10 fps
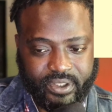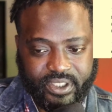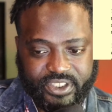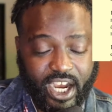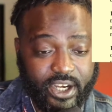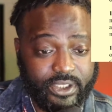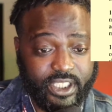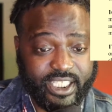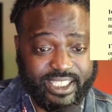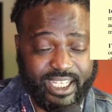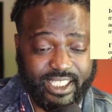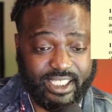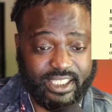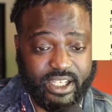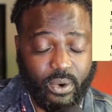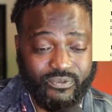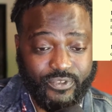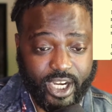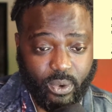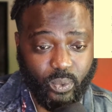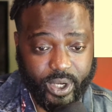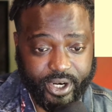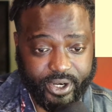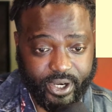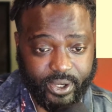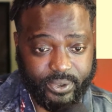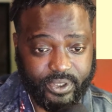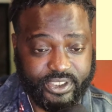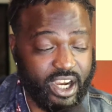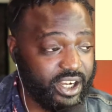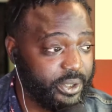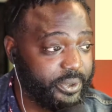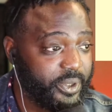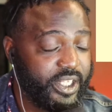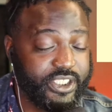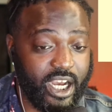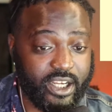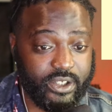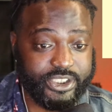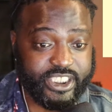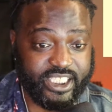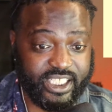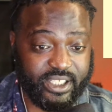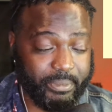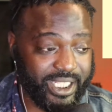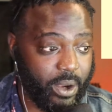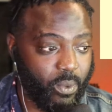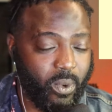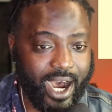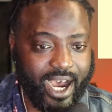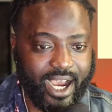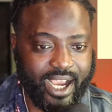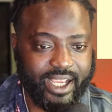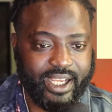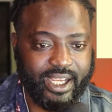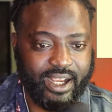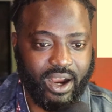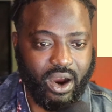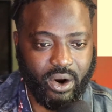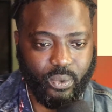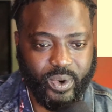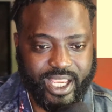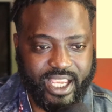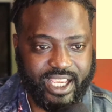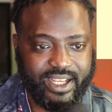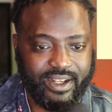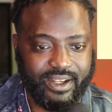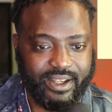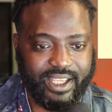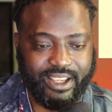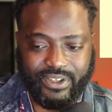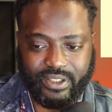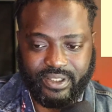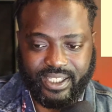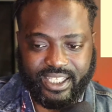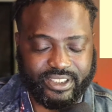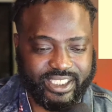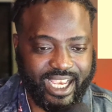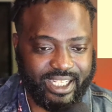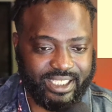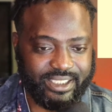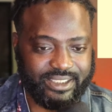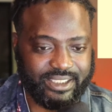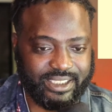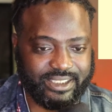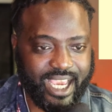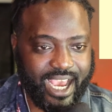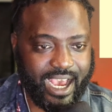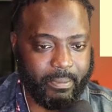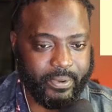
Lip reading: Y'all gonna look at that nigga like a fucking weirdo. Y'all gonna sit here and be like, why are we even entertaining this cap?